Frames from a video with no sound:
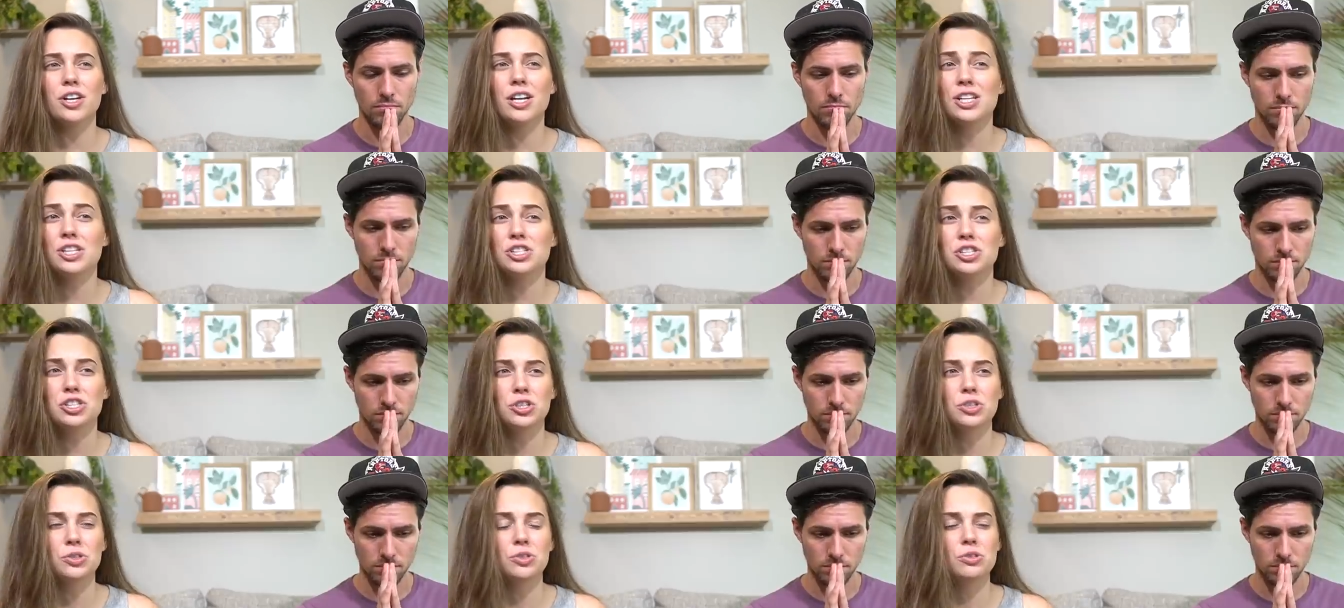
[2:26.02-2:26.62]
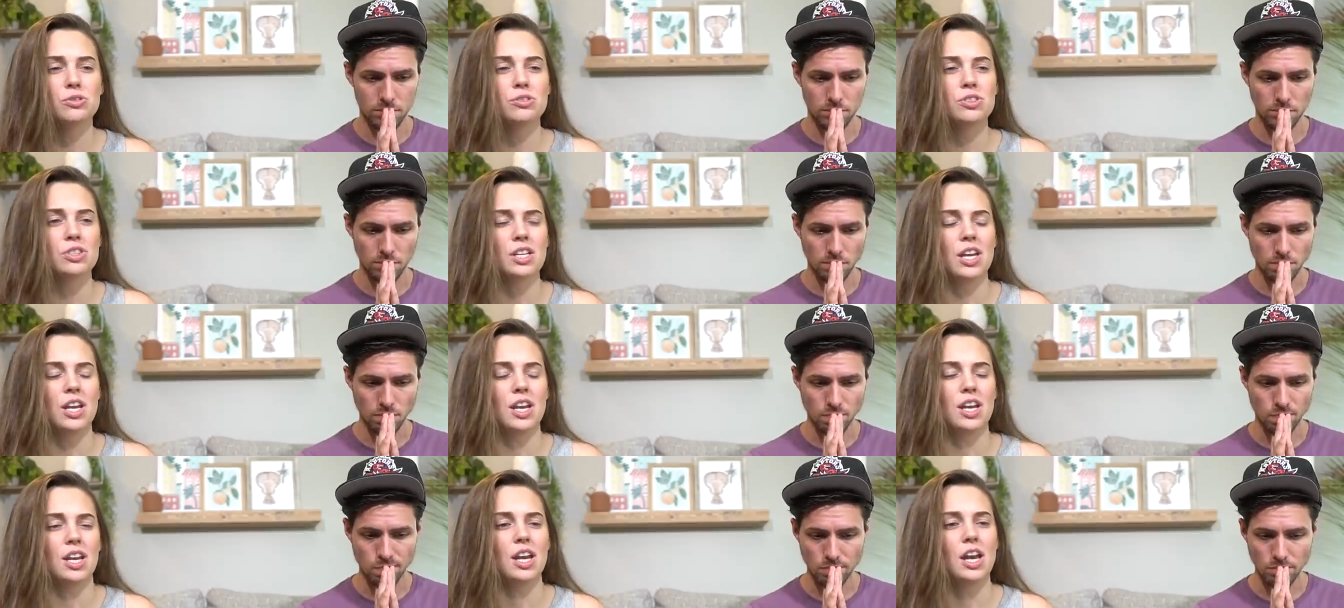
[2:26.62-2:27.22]
Speaker 1: issues
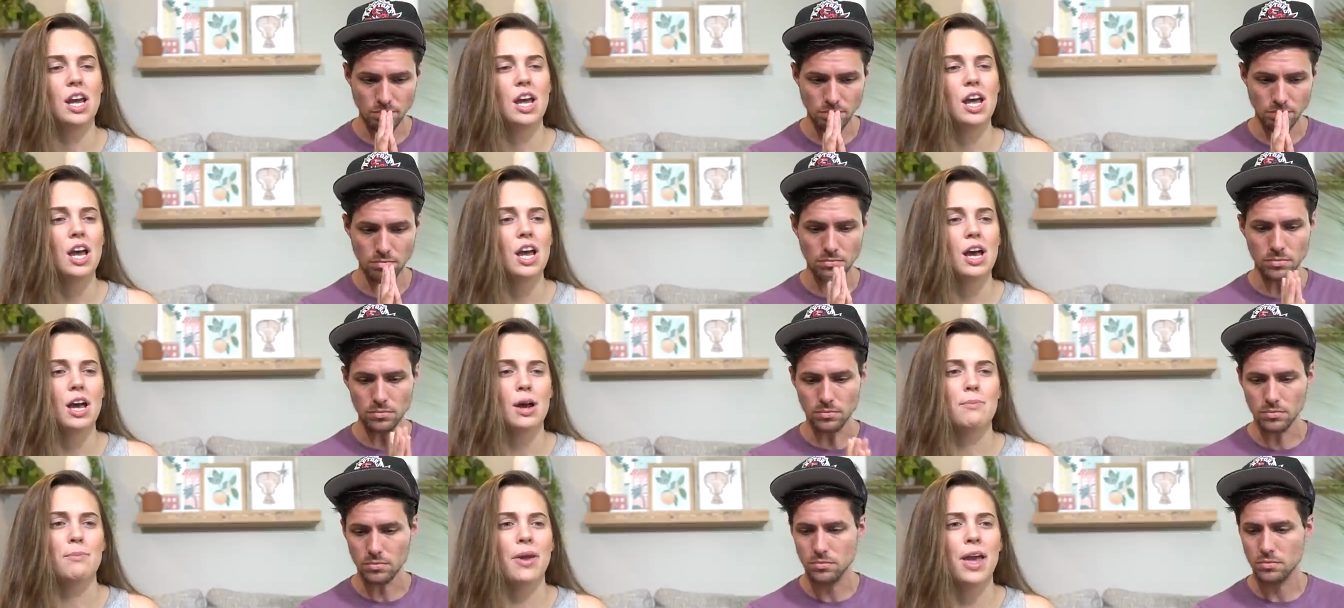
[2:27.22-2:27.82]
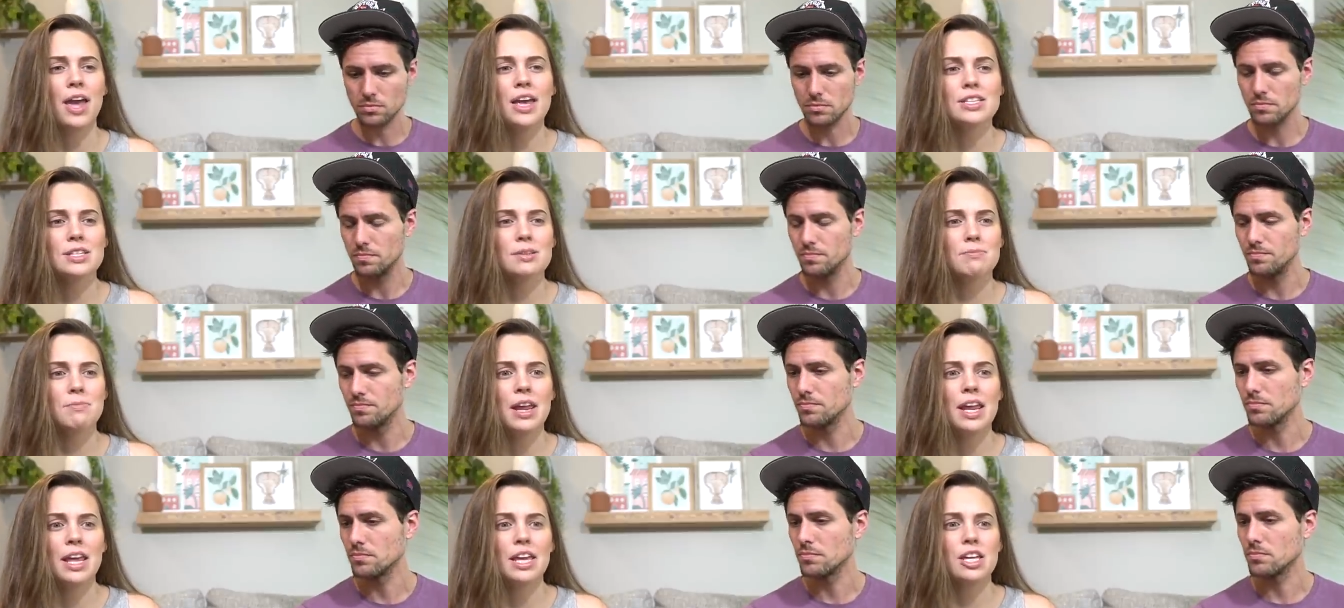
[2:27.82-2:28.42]
and
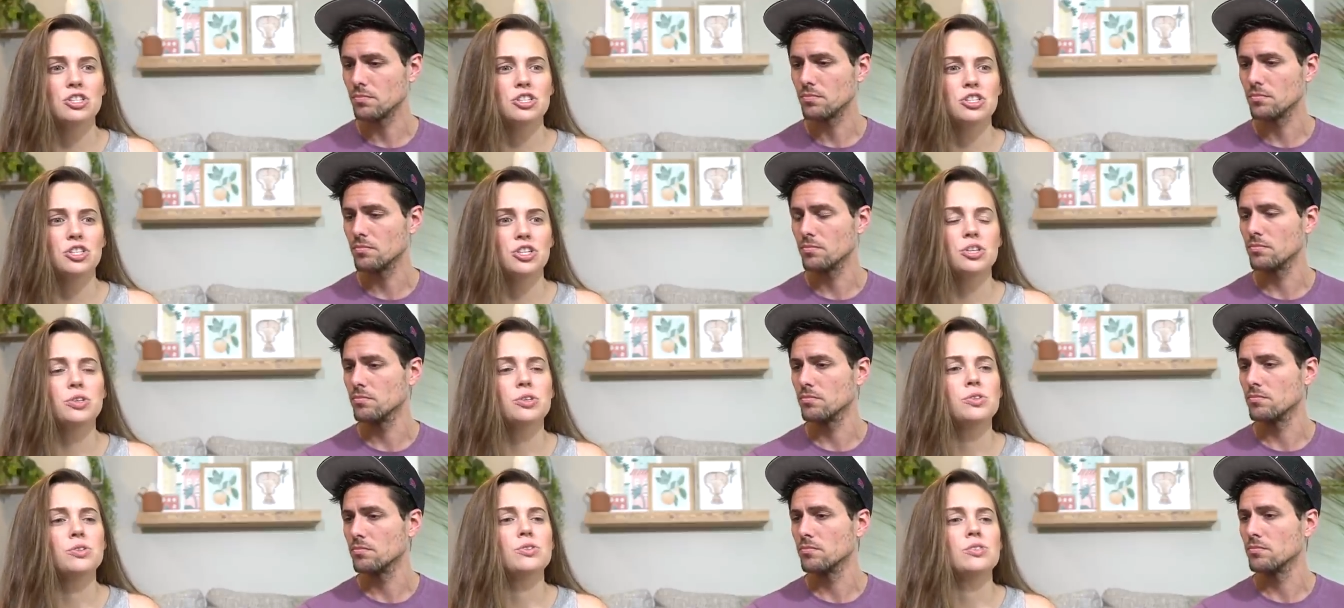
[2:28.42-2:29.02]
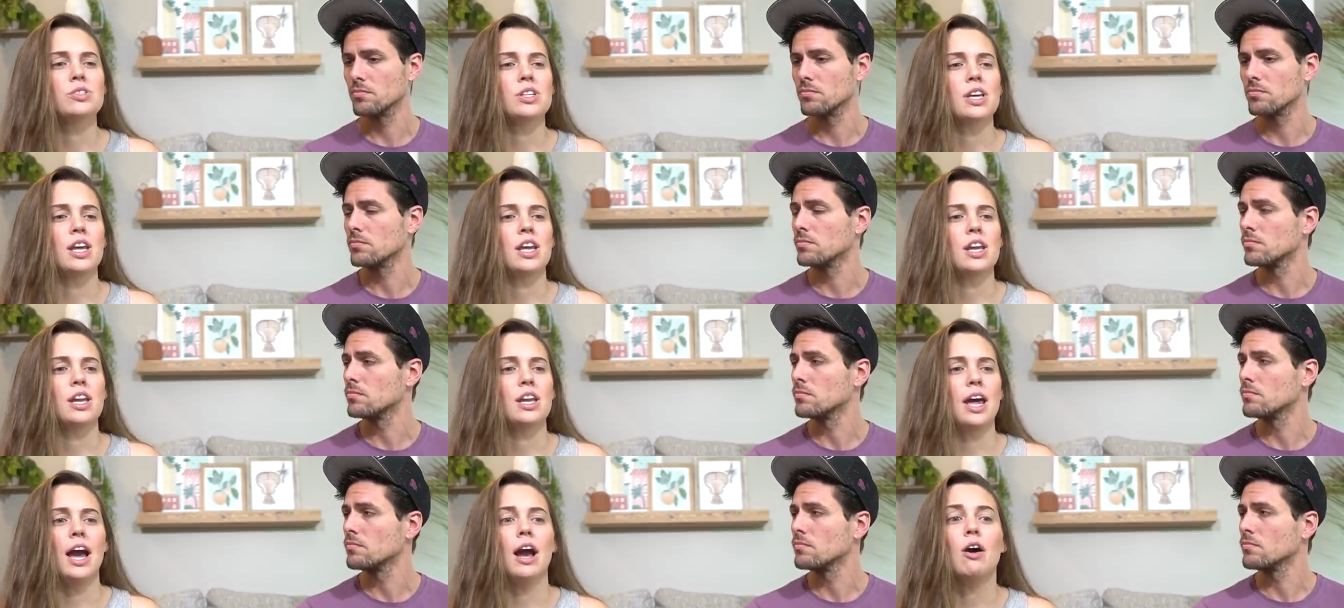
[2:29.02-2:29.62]
abandonment issues
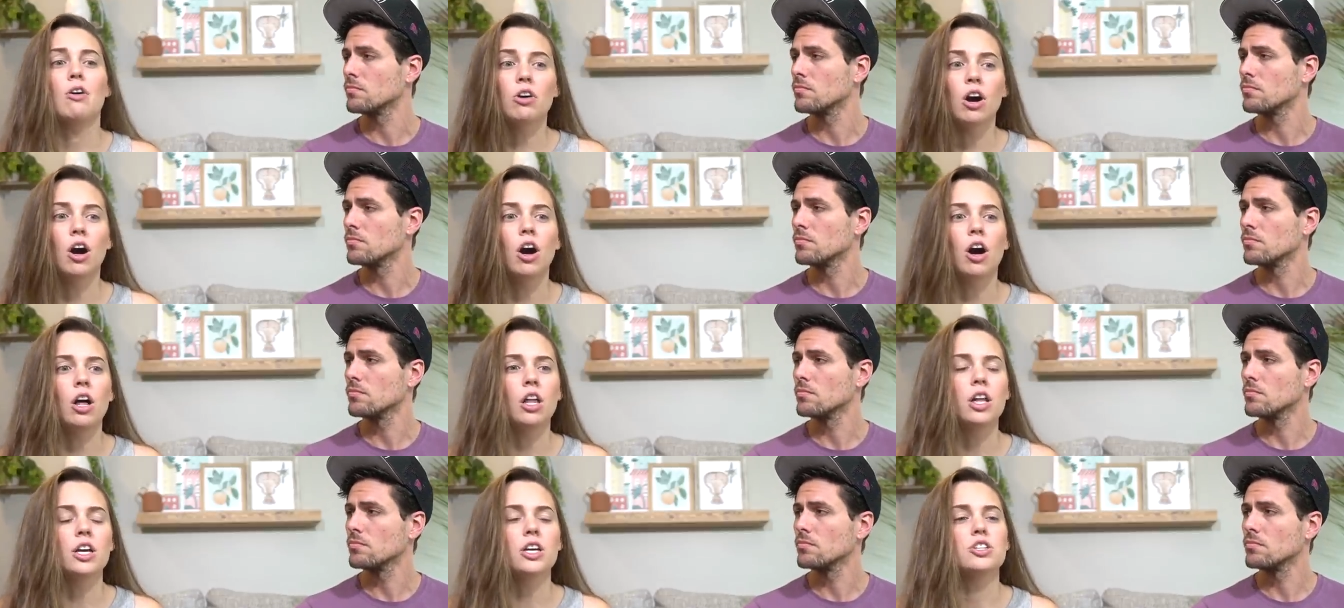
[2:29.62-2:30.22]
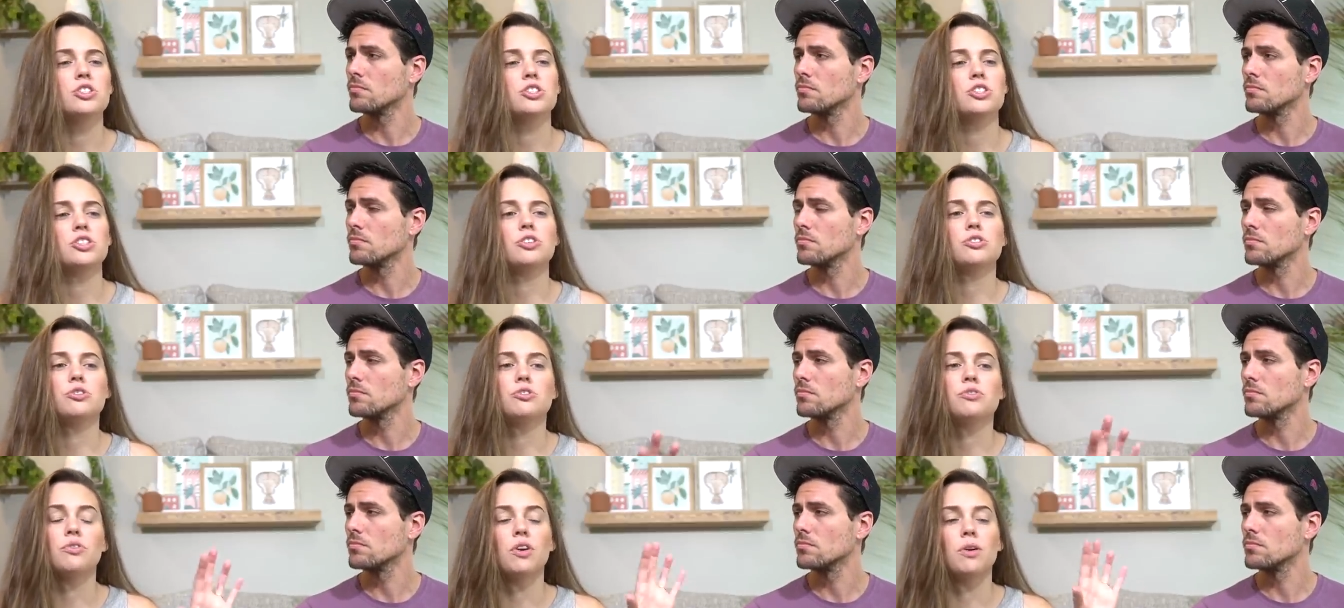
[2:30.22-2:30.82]
and alcohol
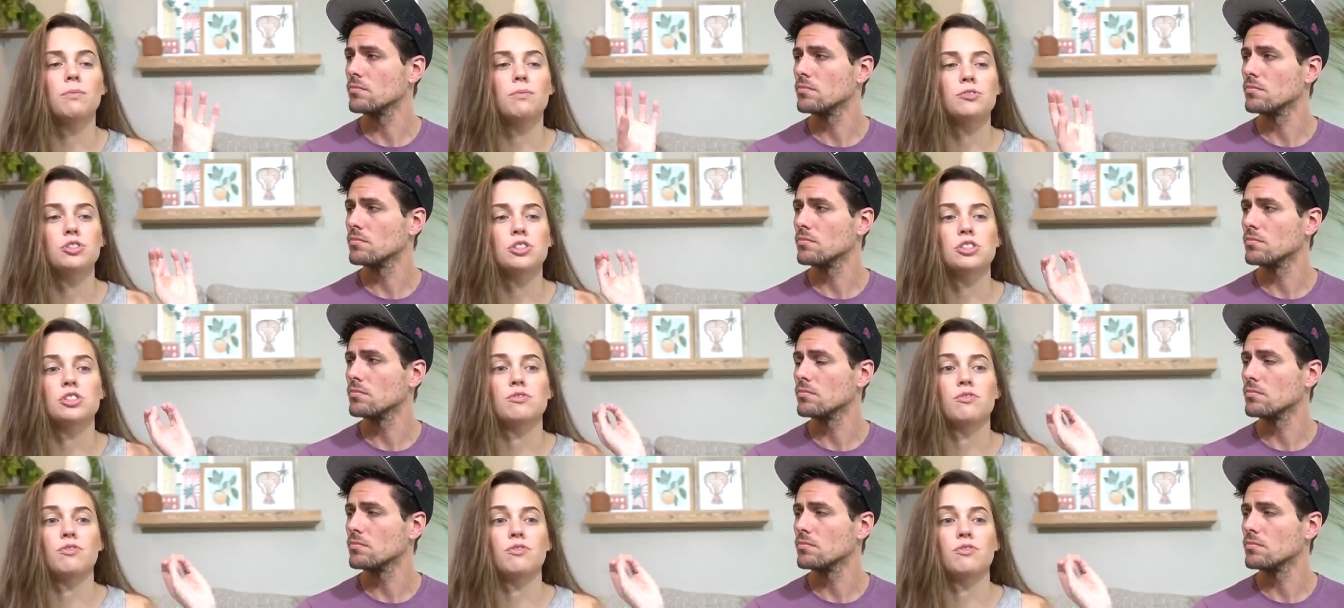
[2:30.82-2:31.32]
issues from just